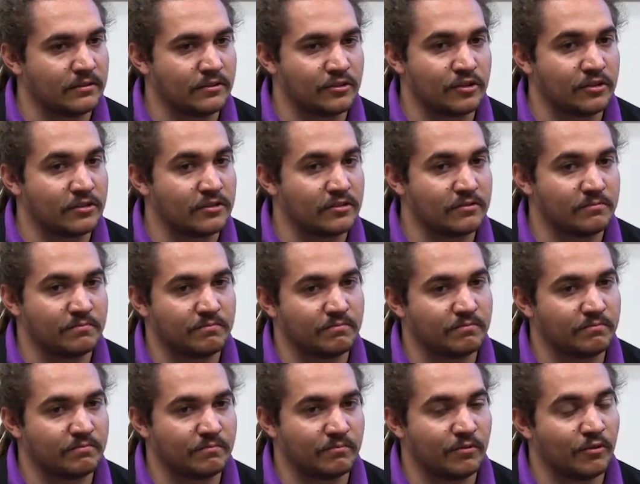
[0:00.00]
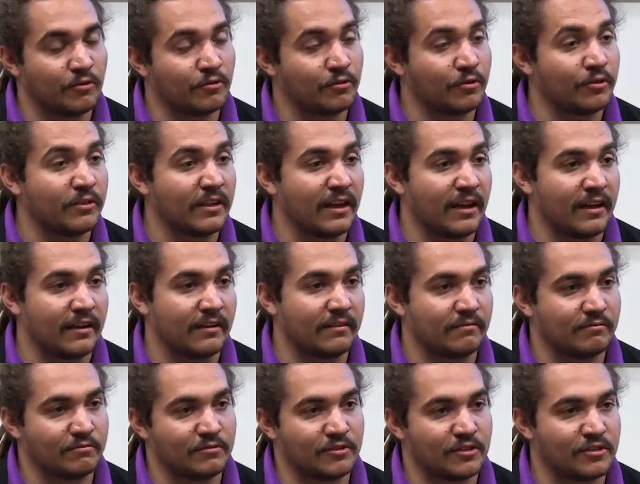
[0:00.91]
just through that
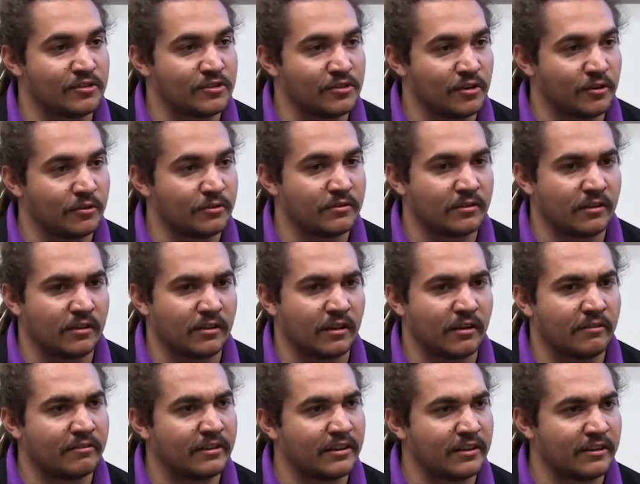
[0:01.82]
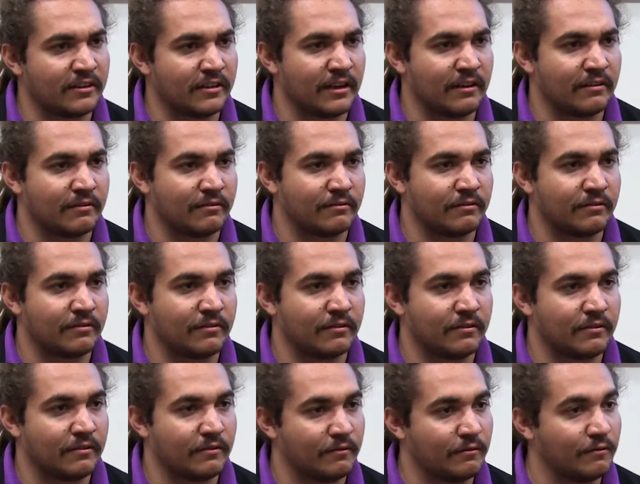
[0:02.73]
just shows the love that you have
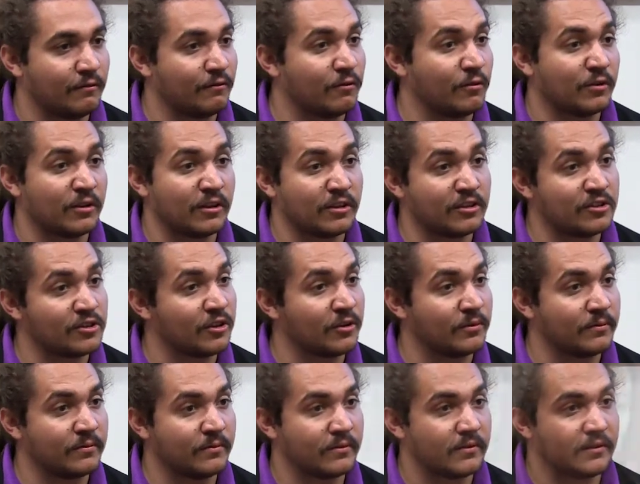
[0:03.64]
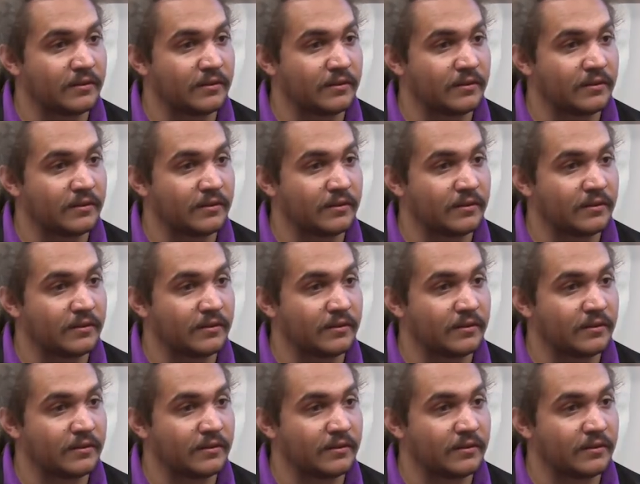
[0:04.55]
for the job.